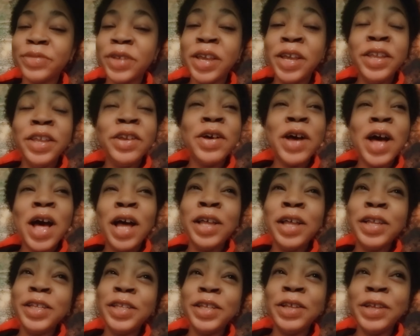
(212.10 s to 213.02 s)
You
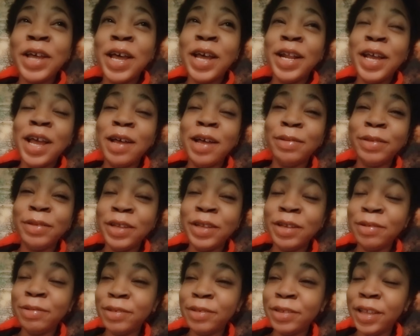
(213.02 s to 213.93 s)
also gotta have
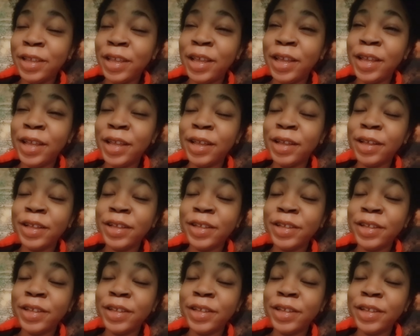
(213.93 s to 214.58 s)
tough skin,